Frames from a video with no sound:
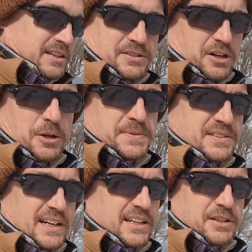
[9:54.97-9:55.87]
the tarps
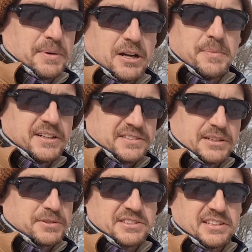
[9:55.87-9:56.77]
and I had the round bales, and they
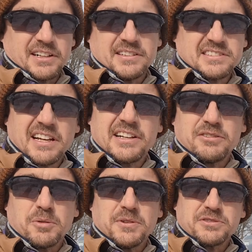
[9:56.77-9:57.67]
were just sitting on the side,
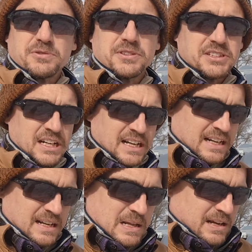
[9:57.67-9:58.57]
normal storage.
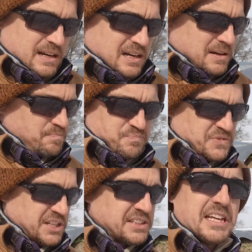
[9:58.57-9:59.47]

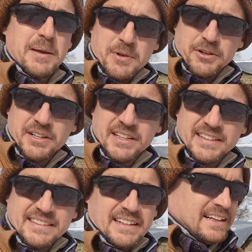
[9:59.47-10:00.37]
Didn't keep doing it,